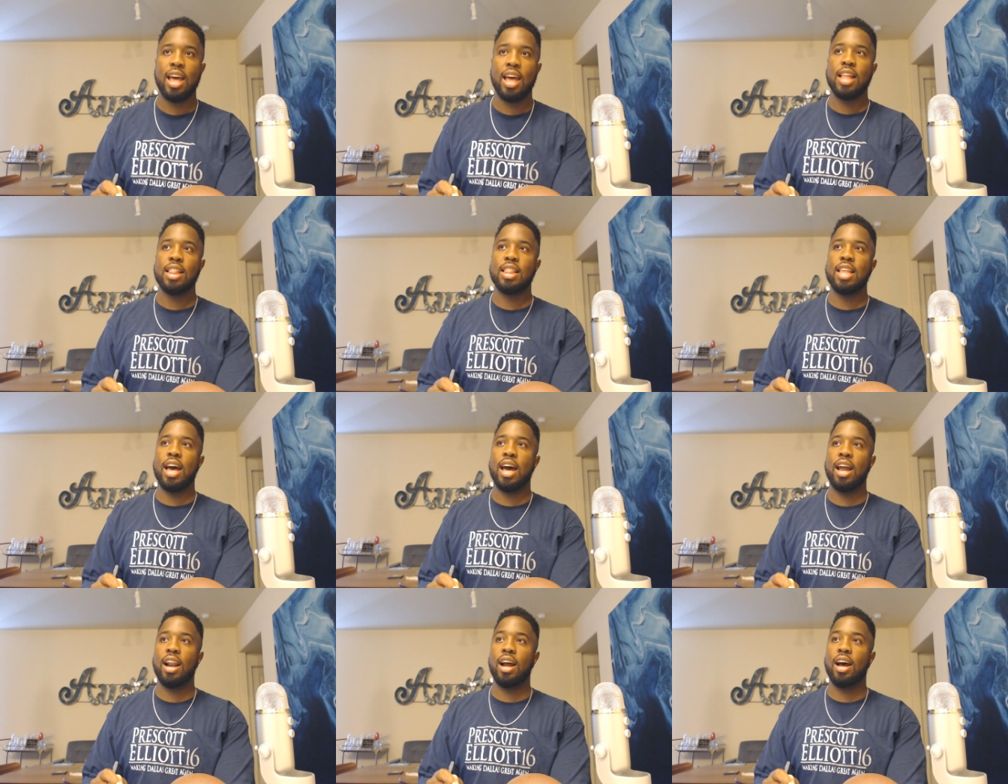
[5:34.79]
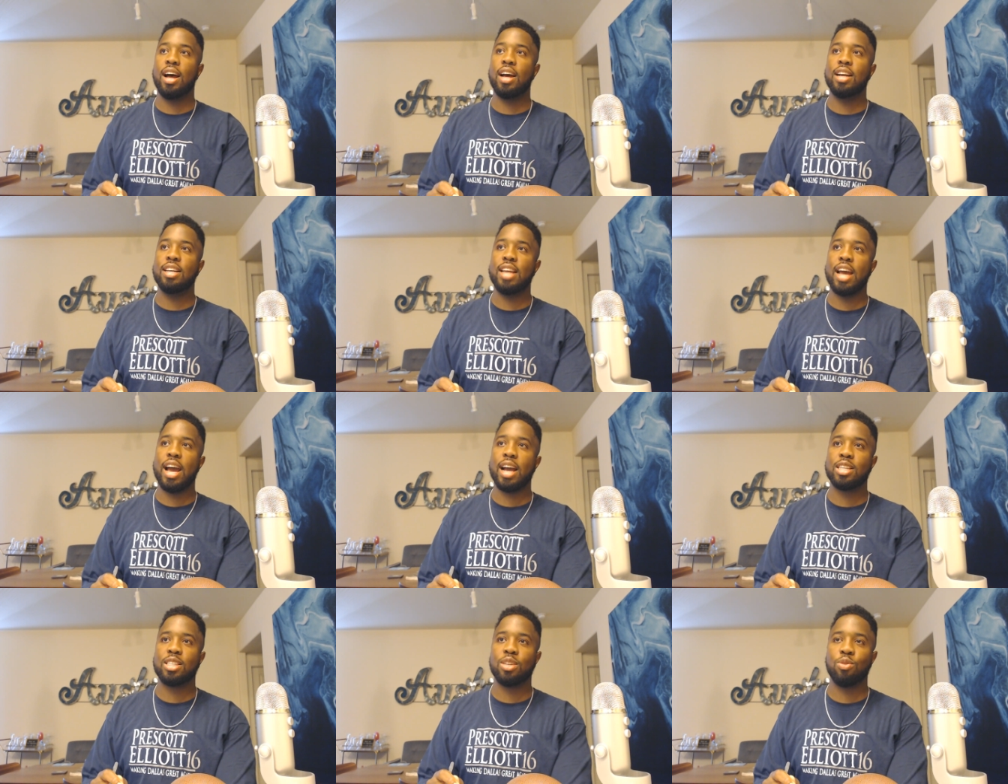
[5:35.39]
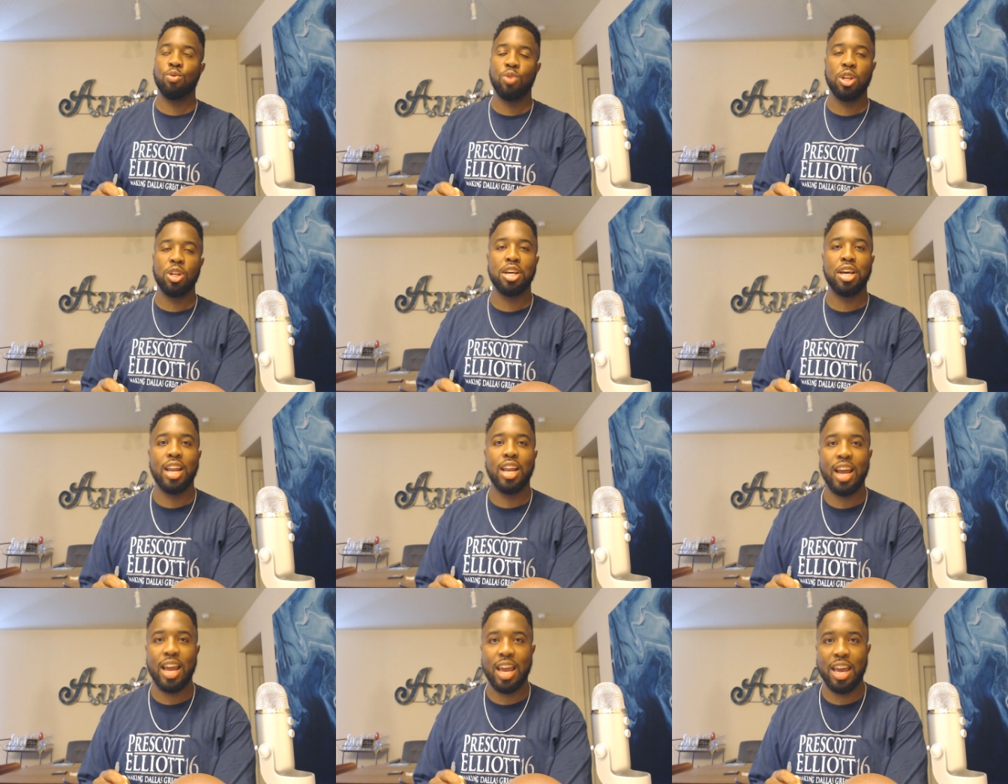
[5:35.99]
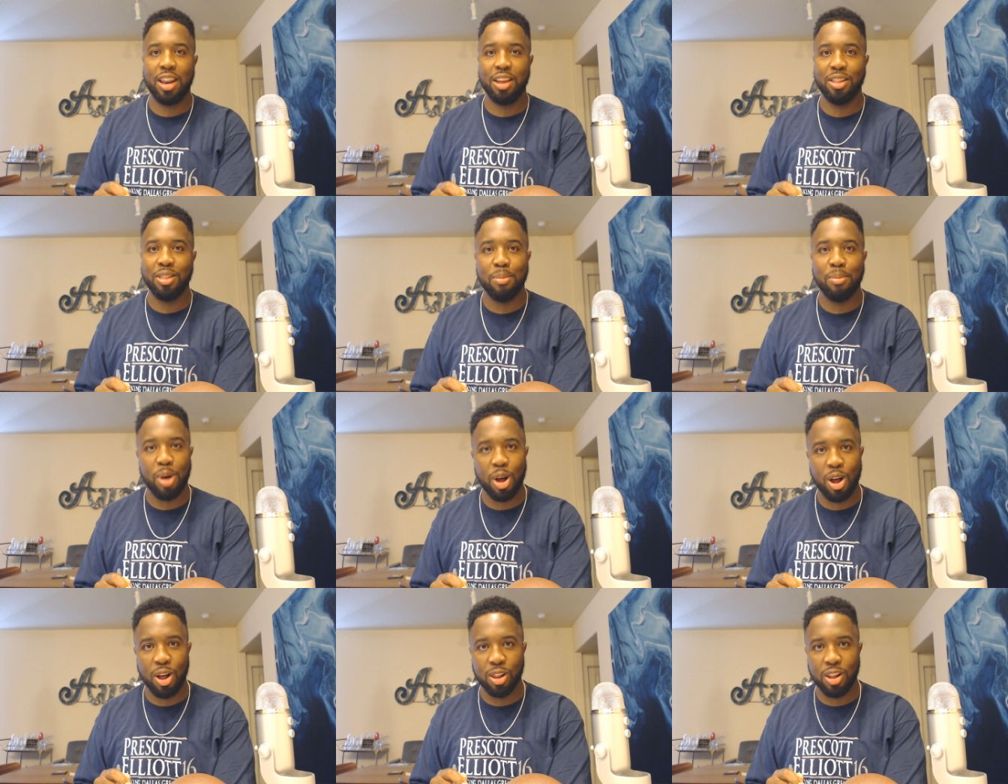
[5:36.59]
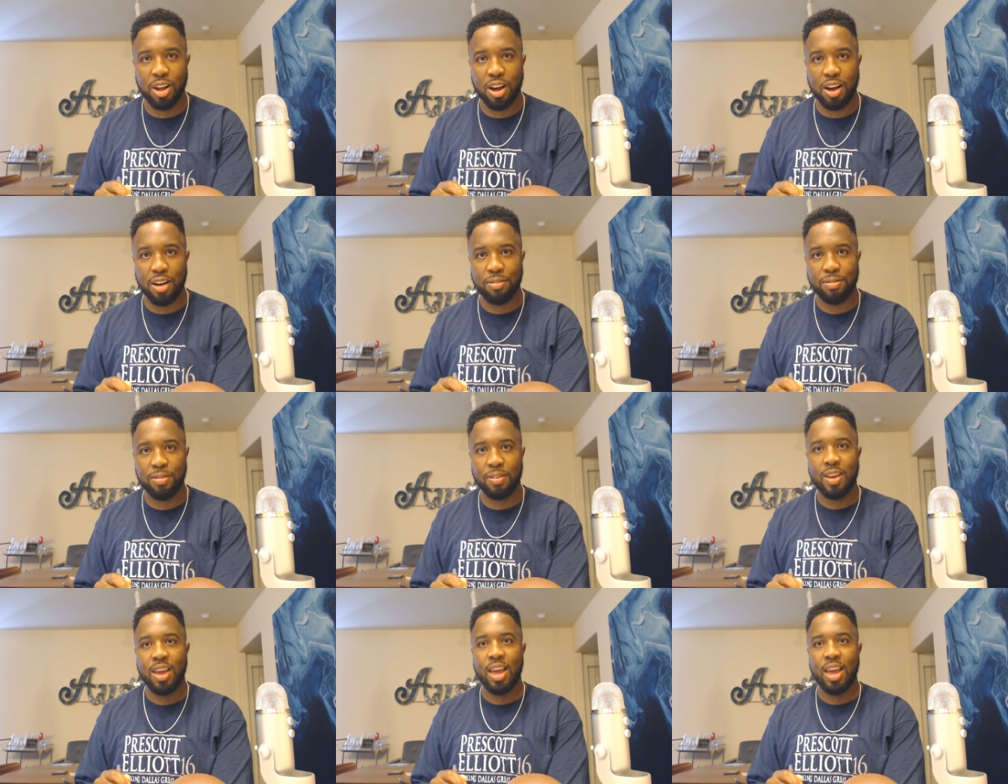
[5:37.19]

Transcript: that Dak's really good at handing the ball off.